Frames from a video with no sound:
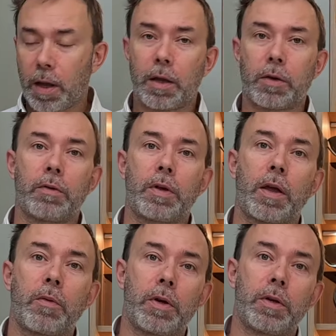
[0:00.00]
and
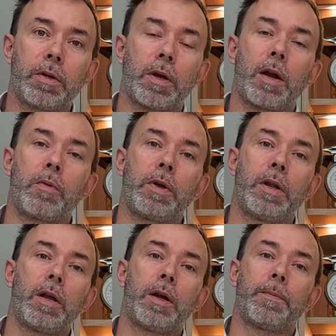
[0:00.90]
today I
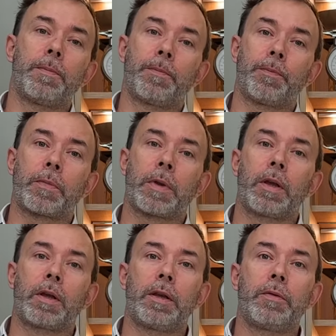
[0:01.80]
will
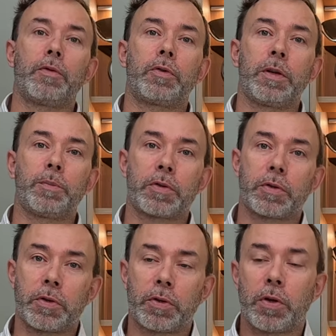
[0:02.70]
give you
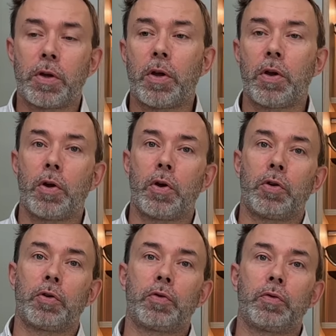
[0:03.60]
tips
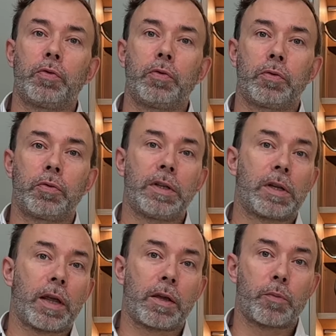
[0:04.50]
to do
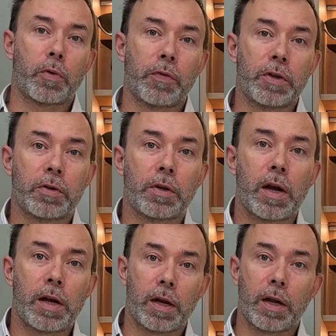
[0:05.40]
it like a
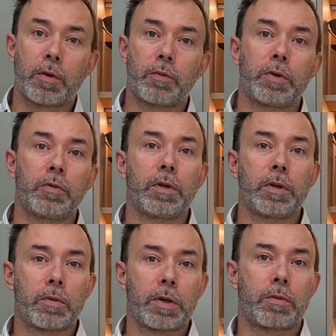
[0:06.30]
professional and like we do
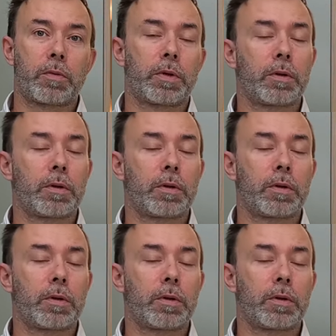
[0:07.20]
in restaurant.